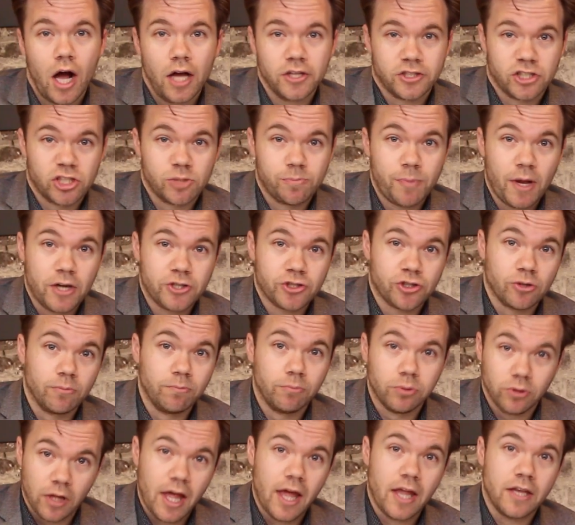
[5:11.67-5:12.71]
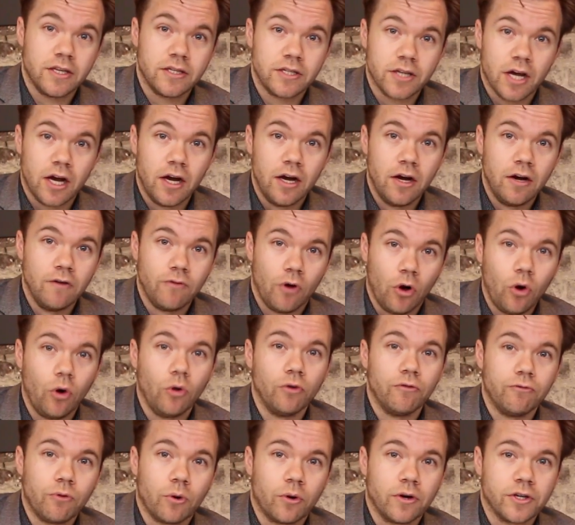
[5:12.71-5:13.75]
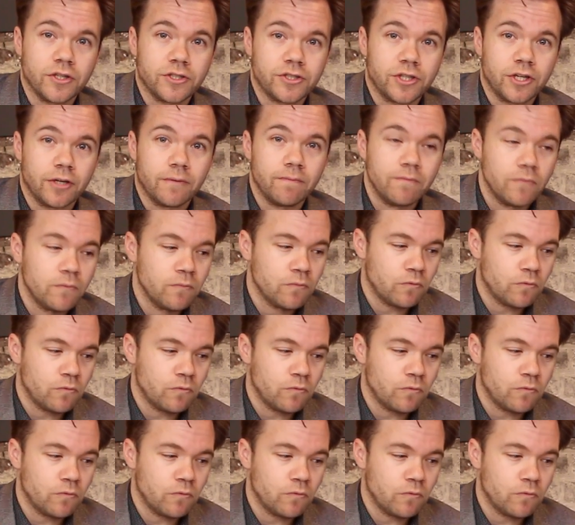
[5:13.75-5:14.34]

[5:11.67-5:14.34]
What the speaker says: a special blend of Old Forester,